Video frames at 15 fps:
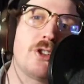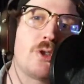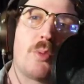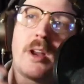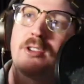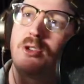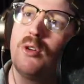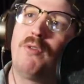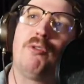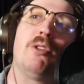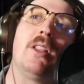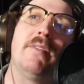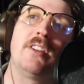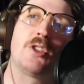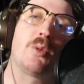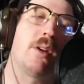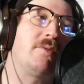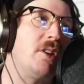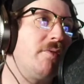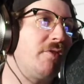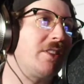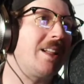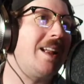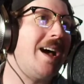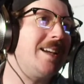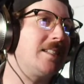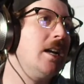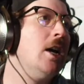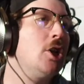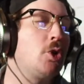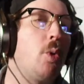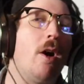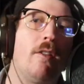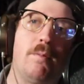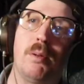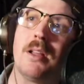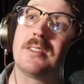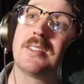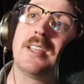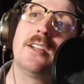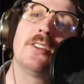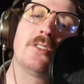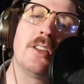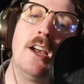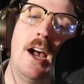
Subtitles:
It's what I do for a living. It's what I've done for the last 12 plus years.